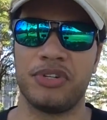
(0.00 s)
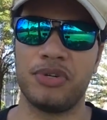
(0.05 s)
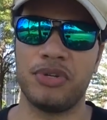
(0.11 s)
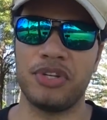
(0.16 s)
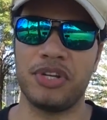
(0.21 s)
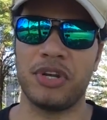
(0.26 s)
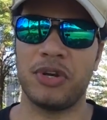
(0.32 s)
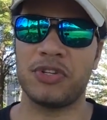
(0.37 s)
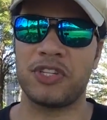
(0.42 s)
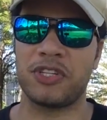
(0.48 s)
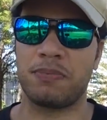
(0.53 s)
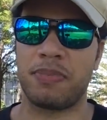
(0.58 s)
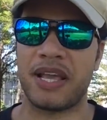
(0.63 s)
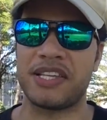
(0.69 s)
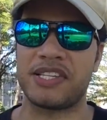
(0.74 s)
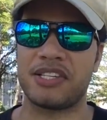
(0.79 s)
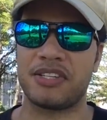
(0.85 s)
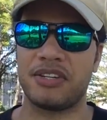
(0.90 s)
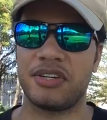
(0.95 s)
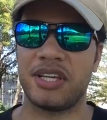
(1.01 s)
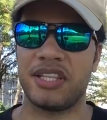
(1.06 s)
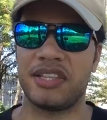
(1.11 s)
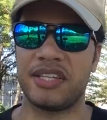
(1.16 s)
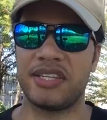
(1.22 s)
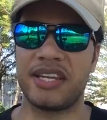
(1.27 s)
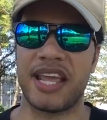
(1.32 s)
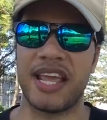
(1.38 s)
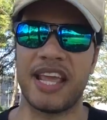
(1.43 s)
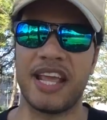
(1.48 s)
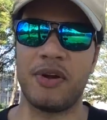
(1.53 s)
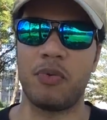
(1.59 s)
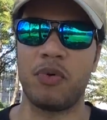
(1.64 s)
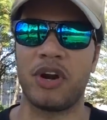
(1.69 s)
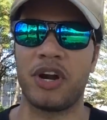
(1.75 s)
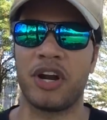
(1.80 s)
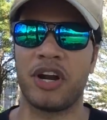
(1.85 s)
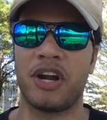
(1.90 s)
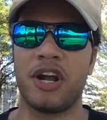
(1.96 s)
New Year's is basically the day
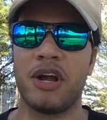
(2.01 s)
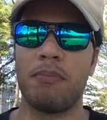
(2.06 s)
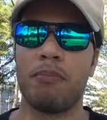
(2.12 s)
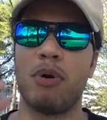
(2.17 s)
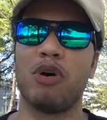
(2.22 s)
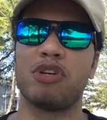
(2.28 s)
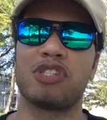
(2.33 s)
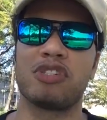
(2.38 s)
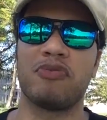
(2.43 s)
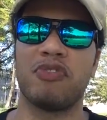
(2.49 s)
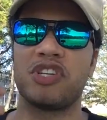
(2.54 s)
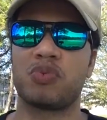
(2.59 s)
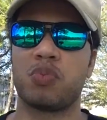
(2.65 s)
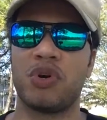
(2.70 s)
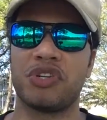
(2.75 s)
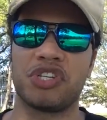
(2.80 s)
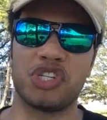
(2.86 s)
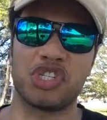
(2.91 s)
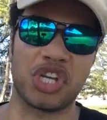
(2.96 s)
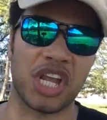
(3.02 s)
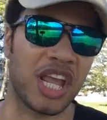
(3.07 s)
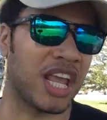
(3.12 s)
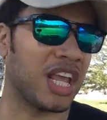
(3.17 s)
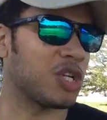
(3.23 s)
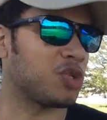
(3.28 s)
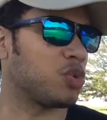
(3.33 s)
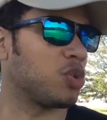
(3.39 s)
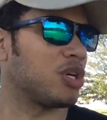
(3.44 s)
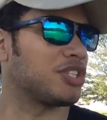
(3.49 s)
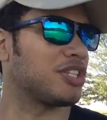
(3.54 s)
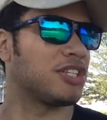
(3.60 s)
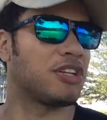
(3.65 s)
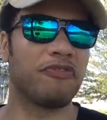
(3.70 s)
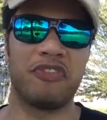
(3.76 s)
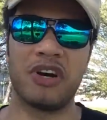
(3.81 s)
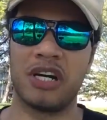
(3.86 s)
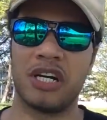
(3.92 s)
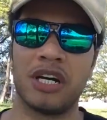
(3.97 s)
where most of us want to change, we want to
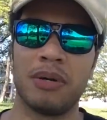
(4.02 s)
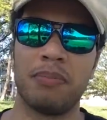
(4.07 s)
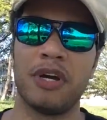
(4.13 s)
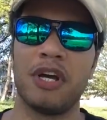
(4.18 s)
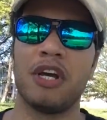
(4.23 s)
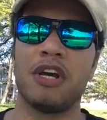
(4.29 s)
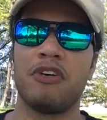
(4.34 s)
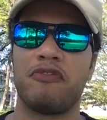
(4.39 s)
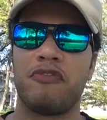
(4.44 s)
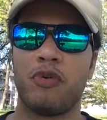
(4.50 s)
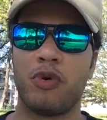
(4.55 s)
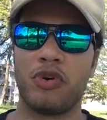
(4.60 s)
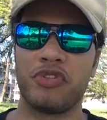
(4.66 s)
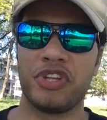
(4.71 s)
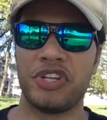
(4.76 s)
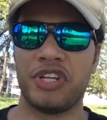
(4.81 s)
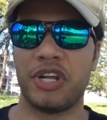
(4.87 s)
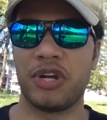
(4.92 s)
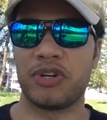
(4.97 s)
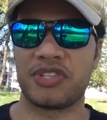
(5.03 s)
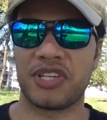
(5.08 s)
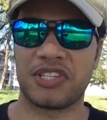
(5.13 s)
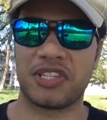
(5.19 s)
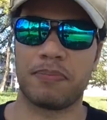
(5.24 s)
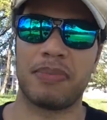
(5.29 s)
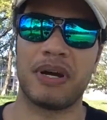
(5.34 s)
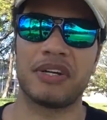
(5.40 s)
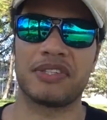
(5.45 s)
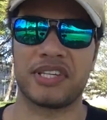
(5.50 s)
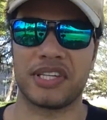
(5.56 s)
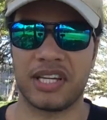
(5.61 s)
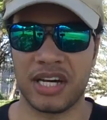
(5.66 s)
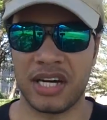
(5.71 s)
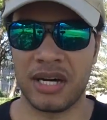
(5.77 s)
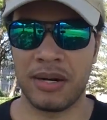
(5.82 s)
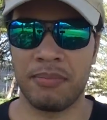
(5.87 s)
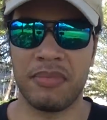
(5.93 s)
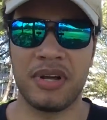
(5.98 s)
develop for the years that's about to
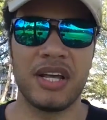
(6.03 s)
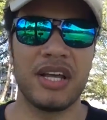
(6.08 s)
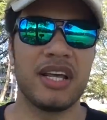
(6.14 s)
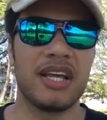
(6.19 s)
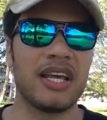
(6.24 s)
come.